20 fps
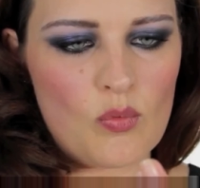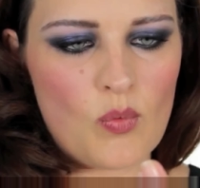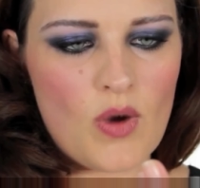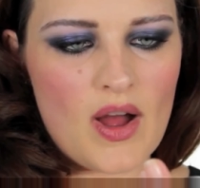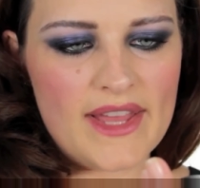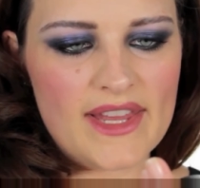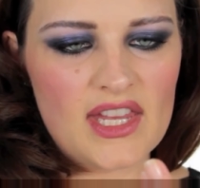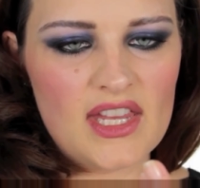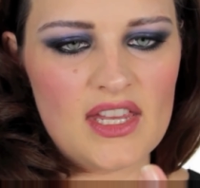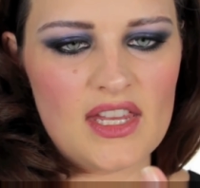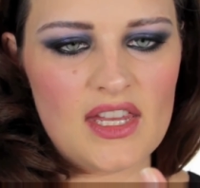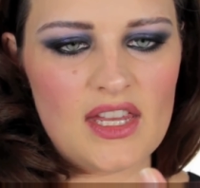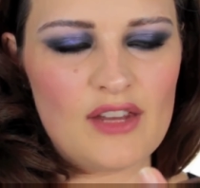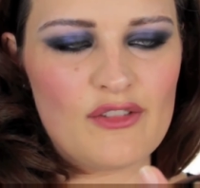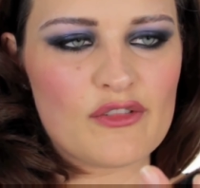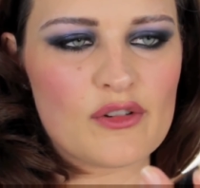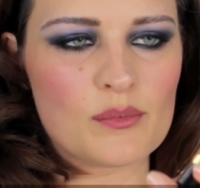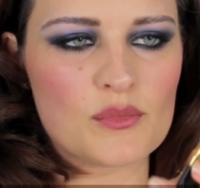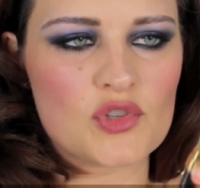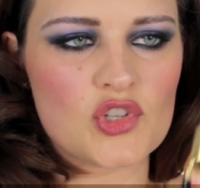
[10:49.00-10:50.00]
Waikiki
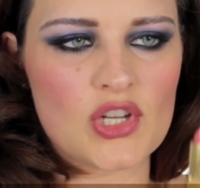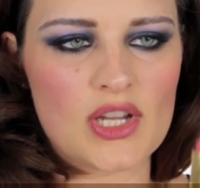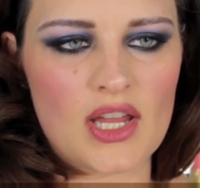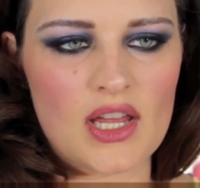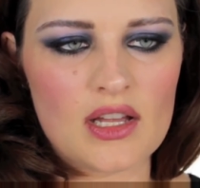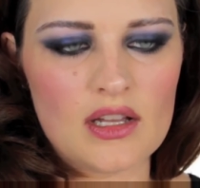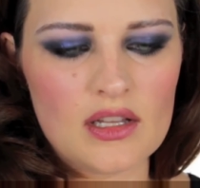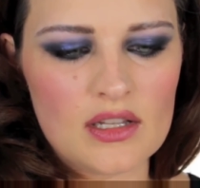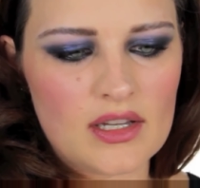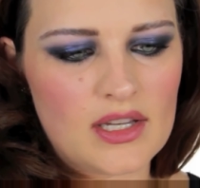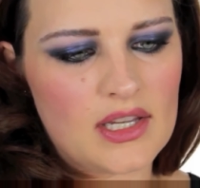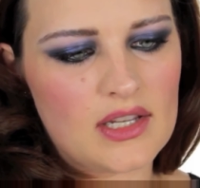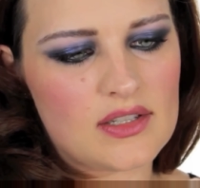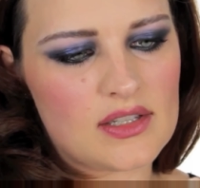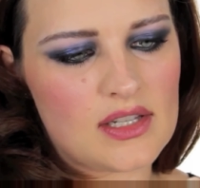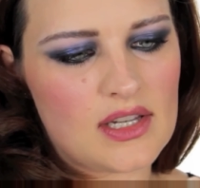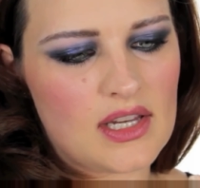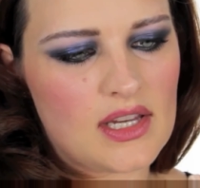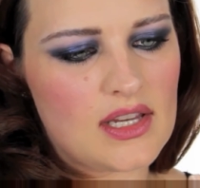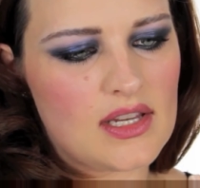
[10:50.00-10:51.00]
from Chanel. It
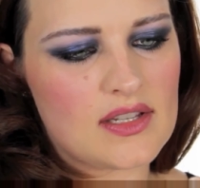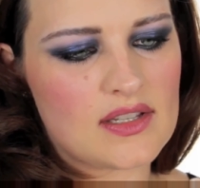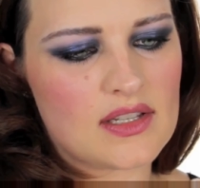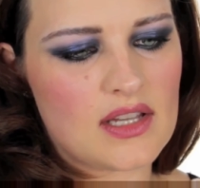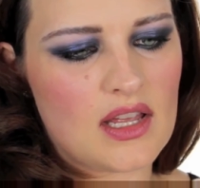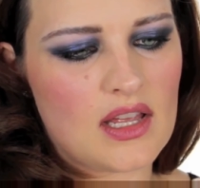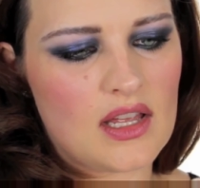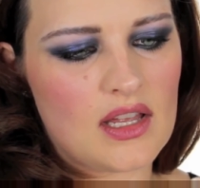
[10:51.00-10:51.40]
is